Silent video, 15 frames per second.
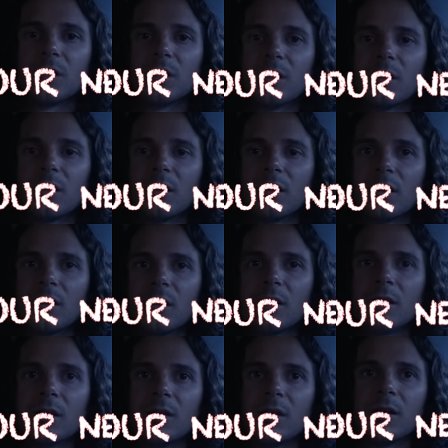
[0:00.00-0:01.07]
But
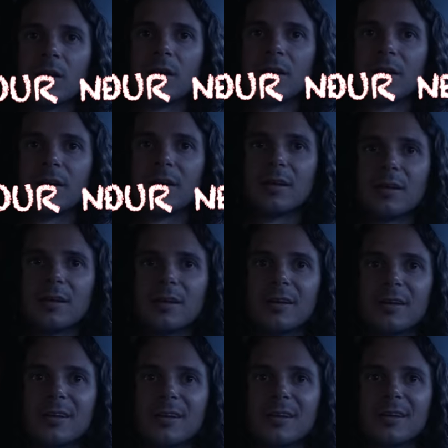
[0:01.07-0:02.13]
Zoom calls
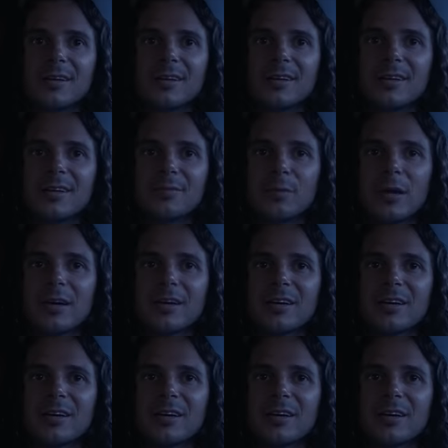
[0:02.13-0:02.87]
in paradise.